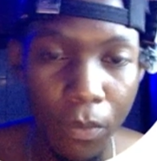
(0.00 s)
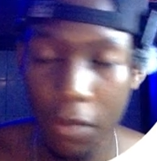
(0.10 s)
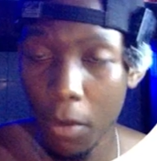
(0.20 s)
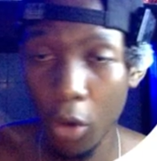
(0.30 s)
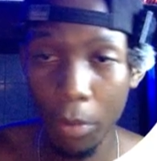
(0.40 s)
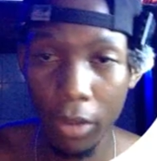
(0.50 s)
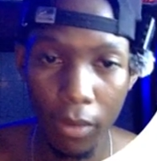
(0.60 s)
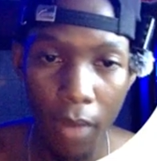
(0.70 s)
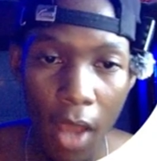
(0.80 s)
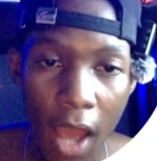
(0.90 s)
It's my
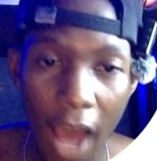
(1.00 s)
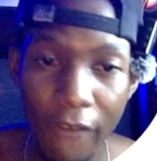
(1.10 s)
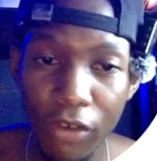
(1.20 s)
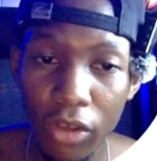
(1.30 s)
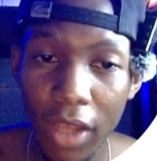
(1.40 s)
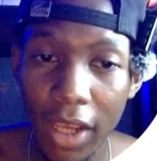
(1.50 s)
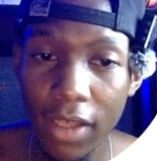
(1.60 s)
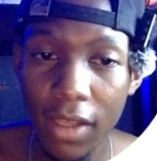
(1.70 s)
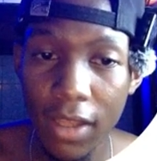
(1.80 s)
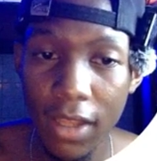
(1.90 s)
opinion. I feel
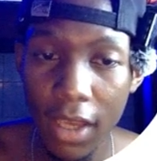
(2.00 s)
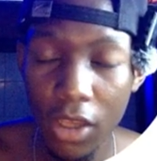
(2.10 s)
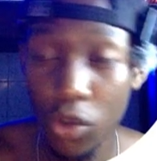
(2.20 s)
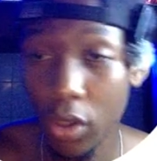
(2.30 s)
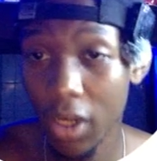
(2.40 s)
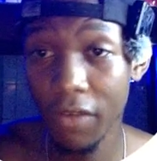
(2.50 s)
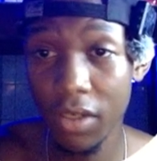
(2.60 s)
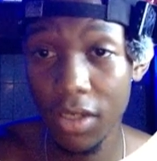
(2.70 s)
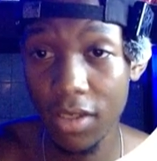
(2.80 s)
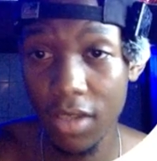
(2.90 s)
like they you can
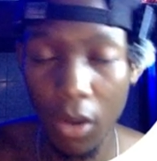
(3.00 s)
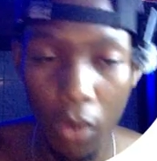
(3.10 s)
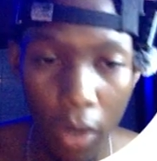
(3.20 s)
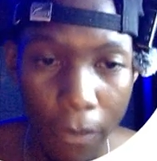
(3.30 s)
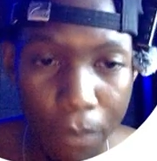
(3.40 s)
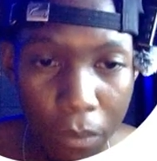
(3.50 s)
even test it out, okay?